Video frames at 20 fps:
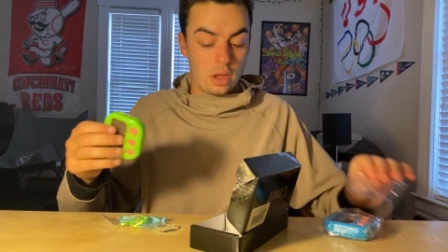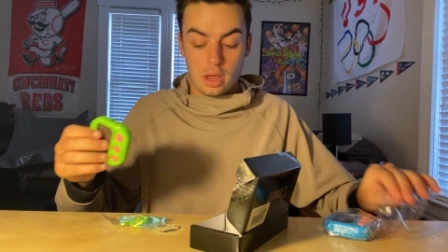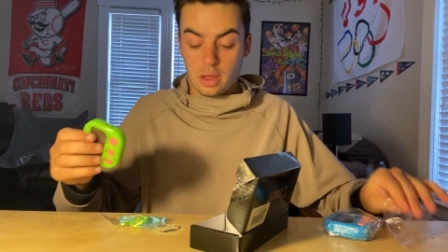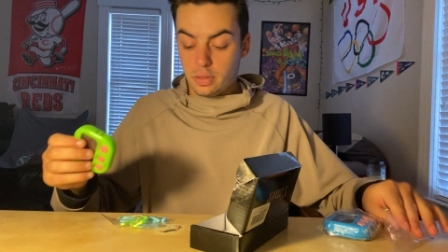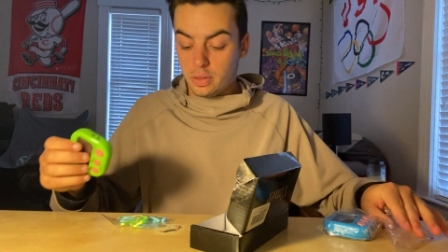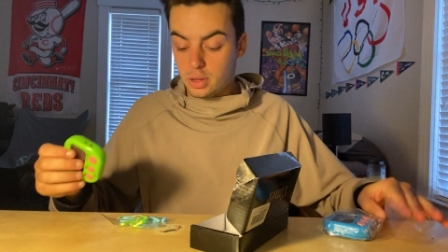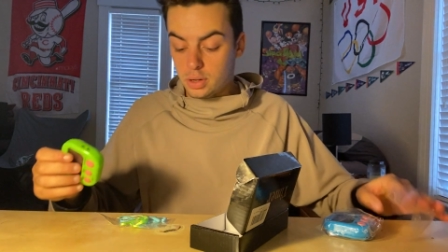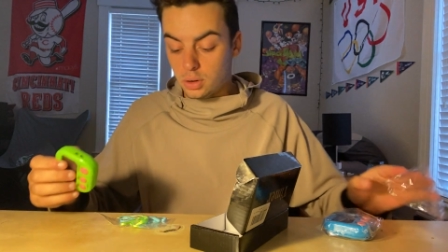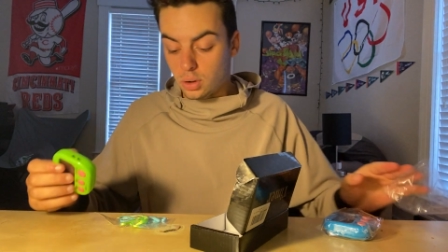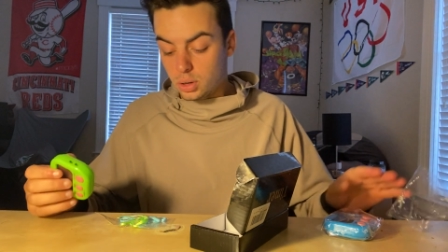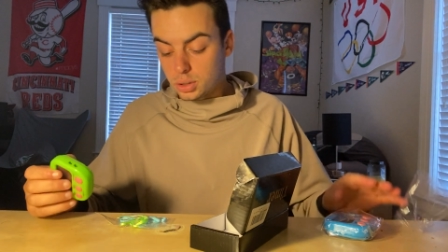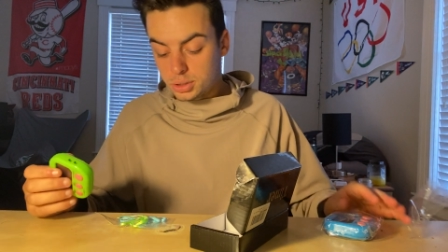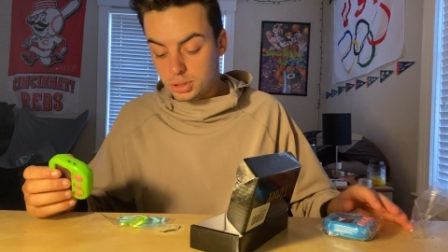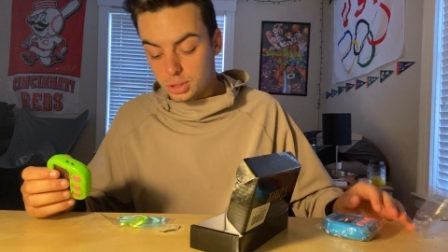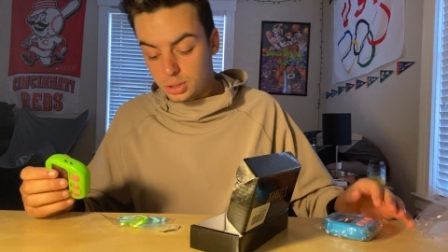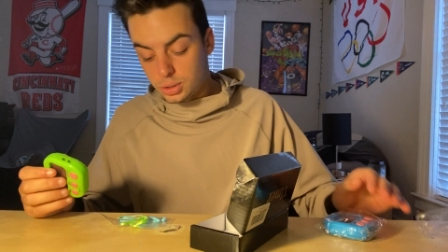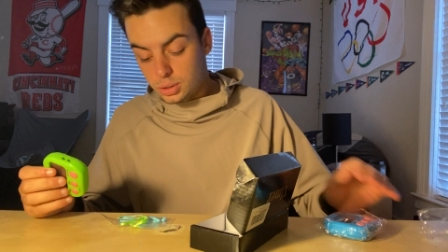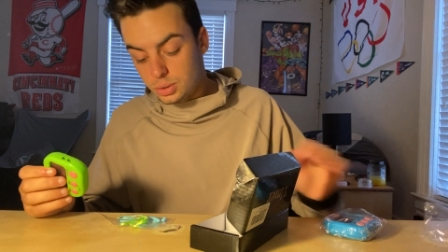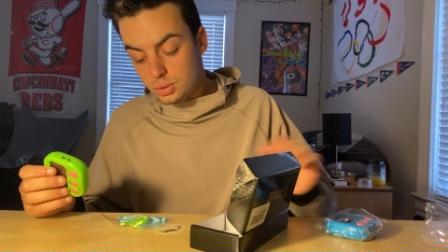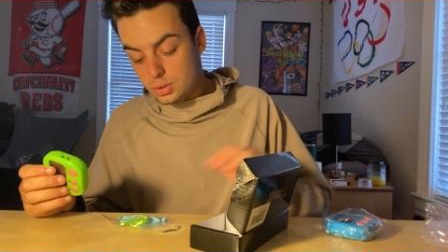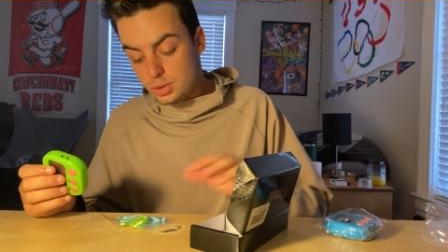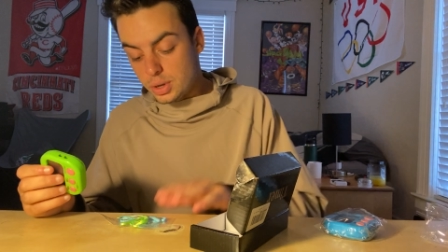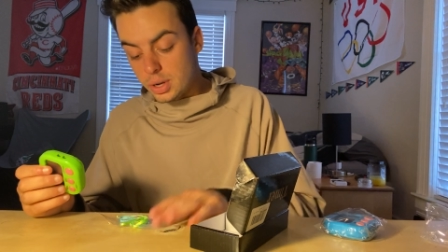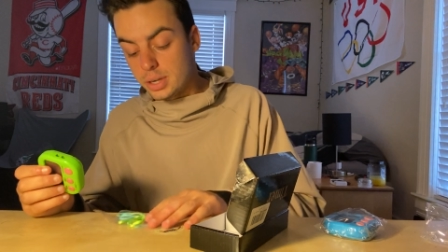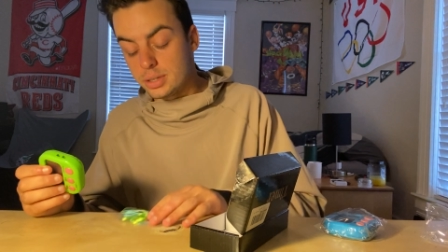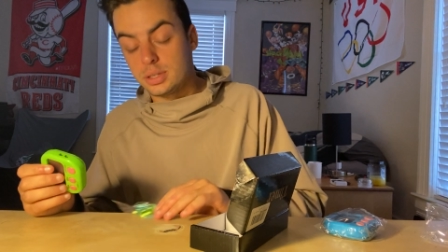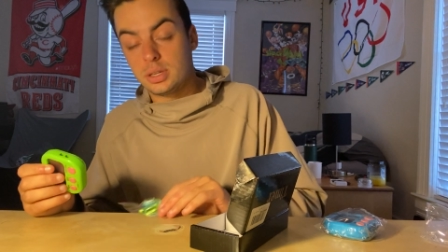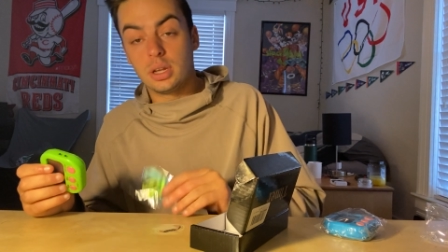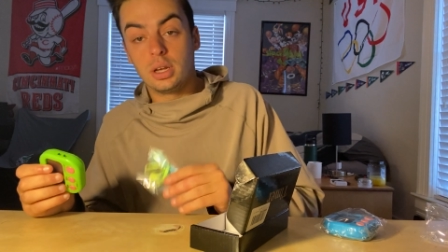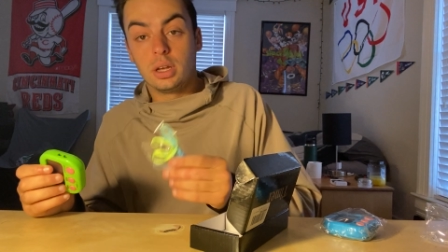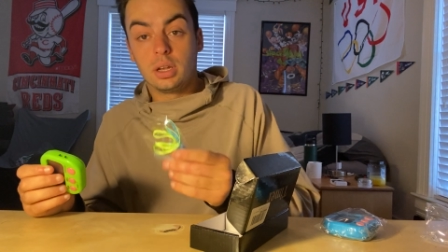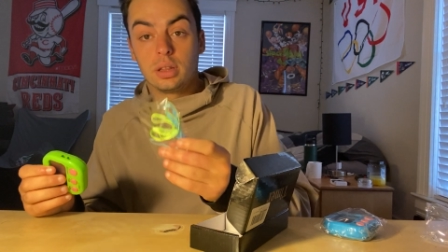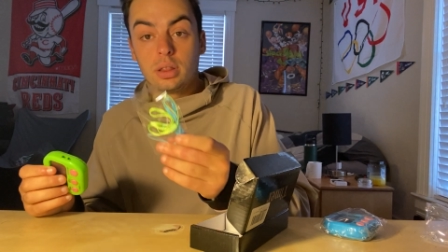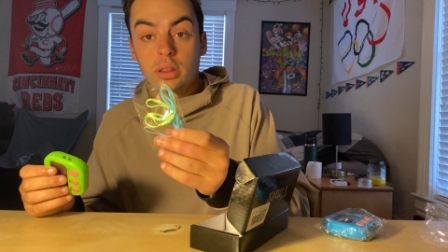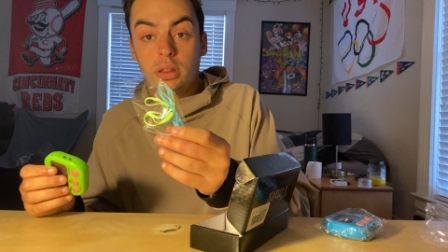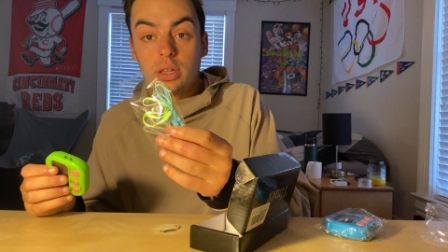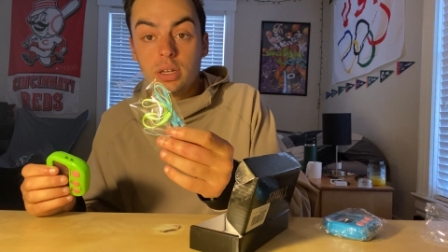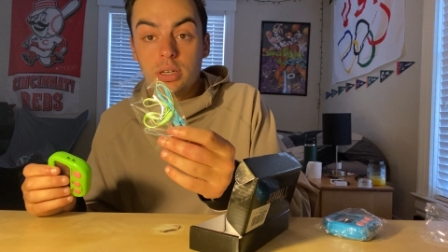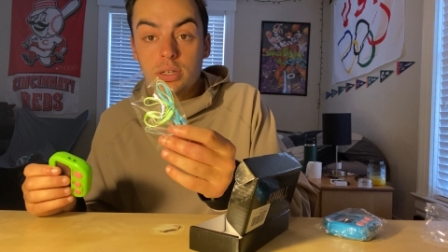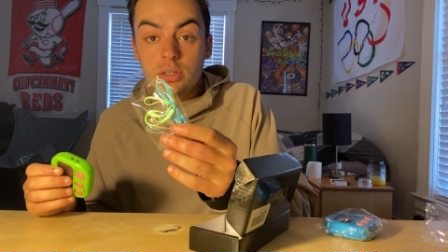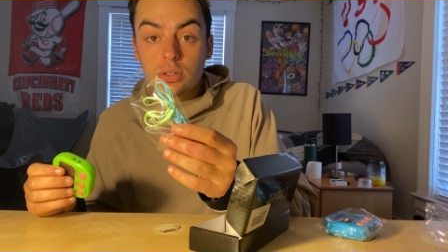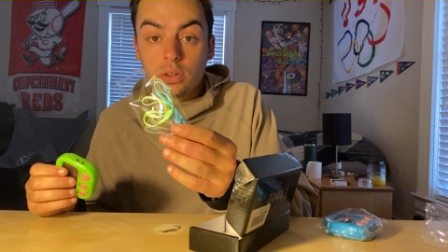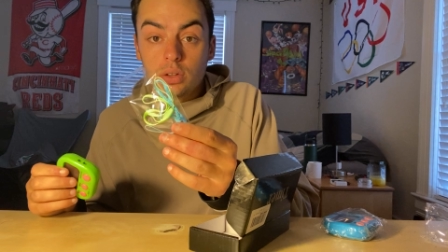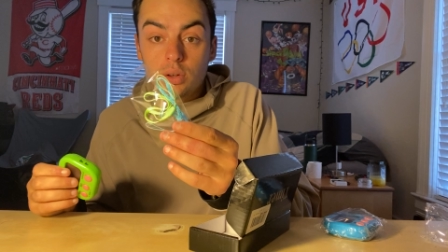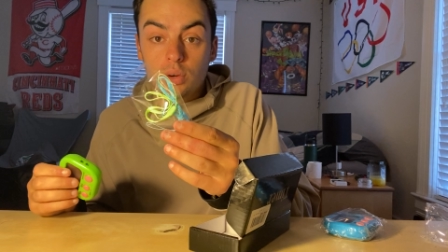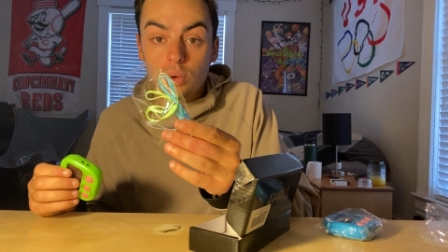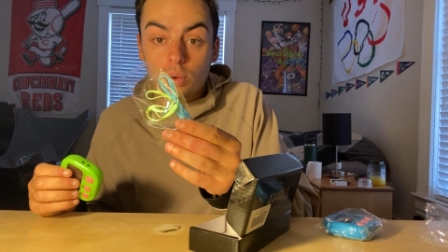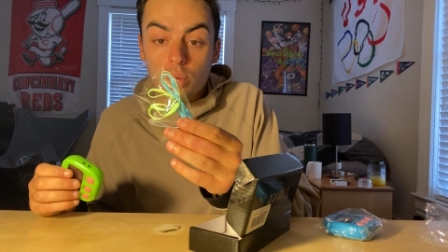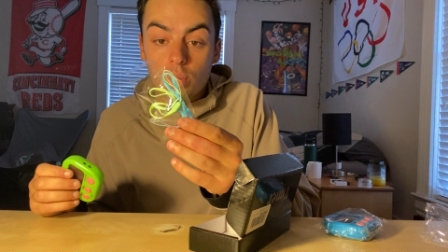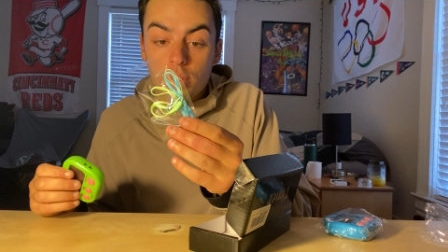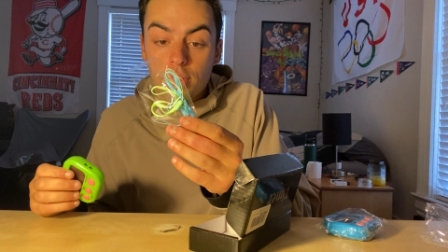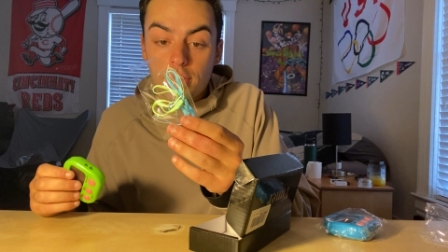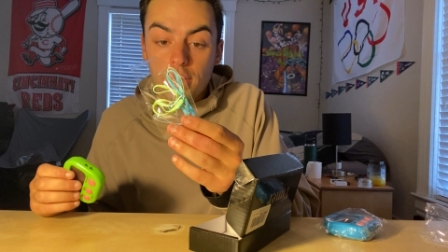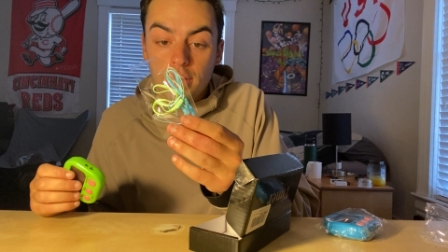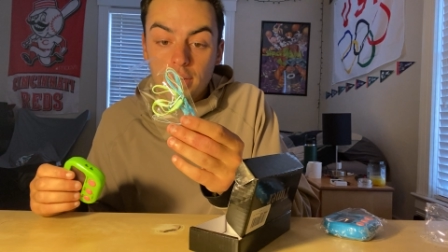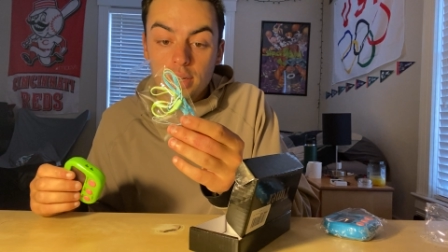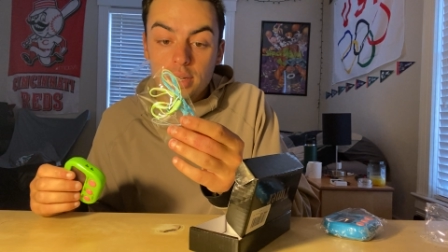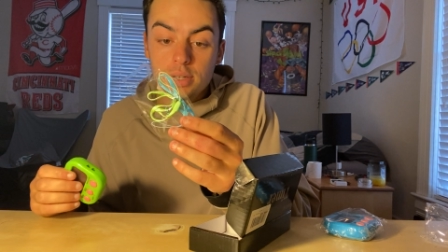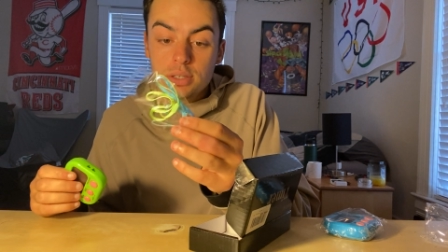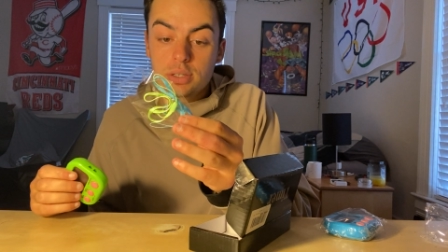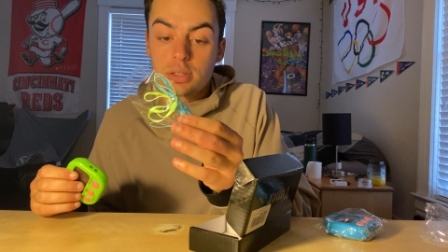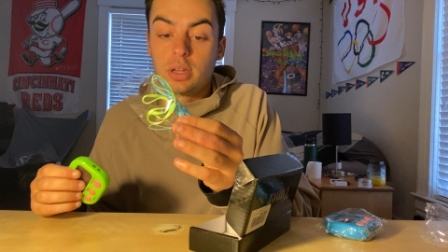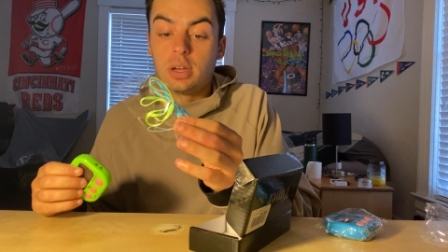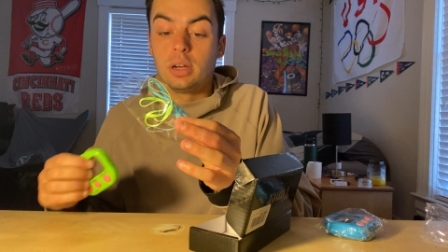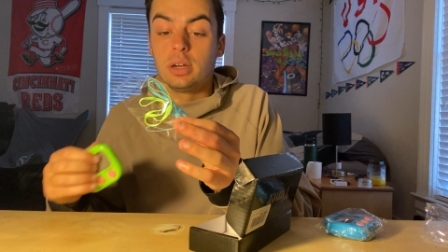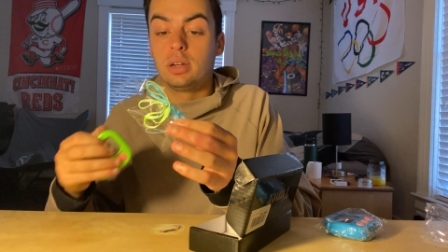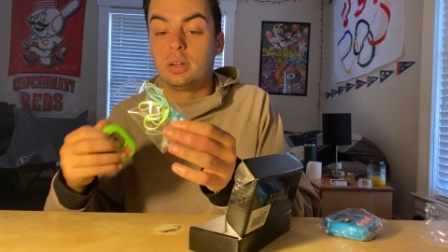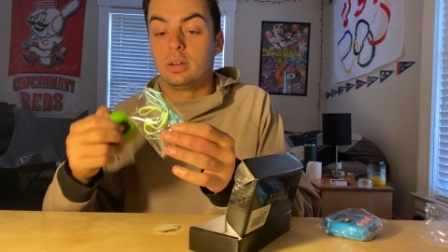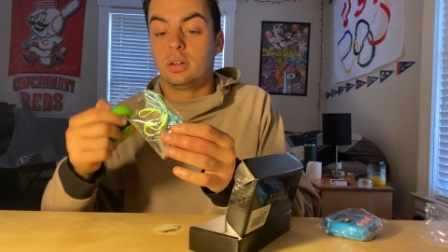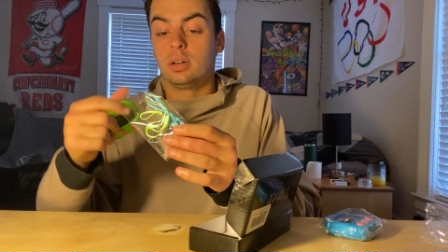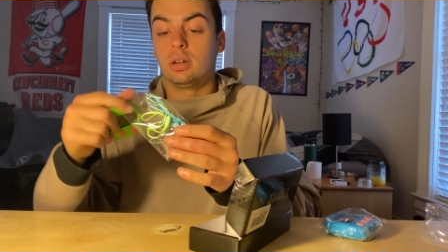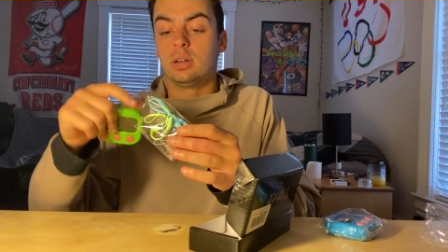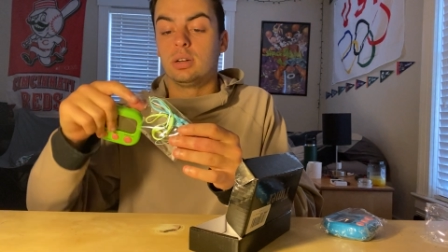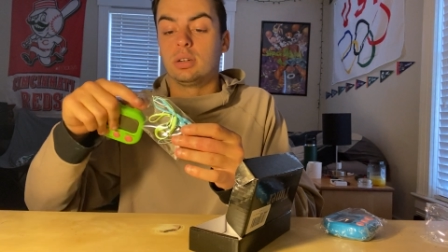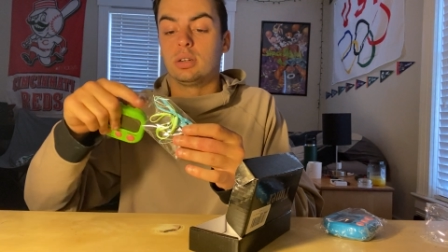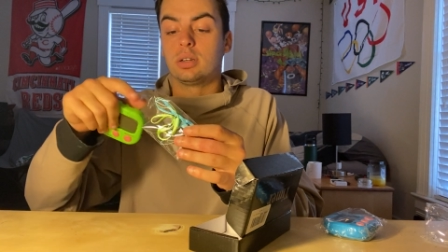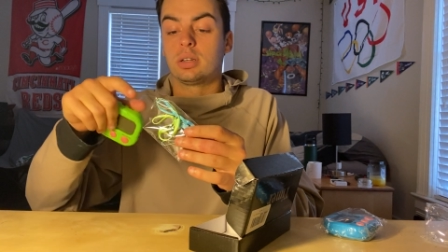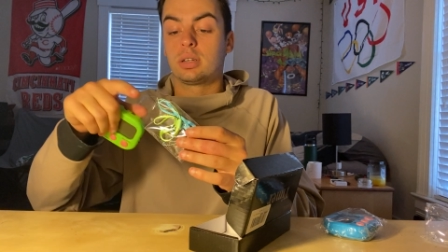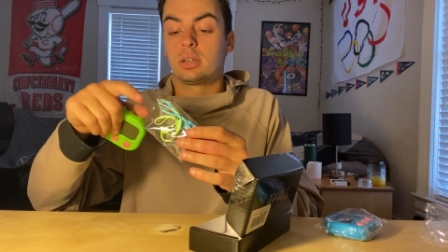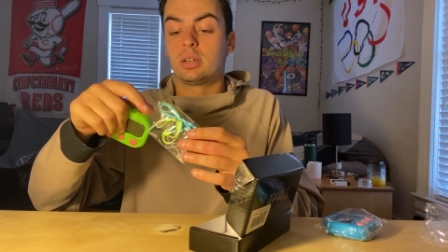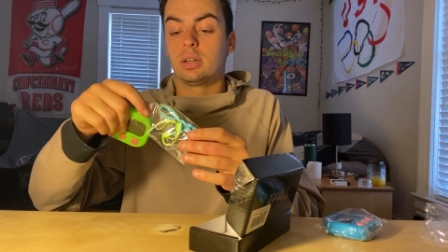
and then also you guys get these little thingies that uh,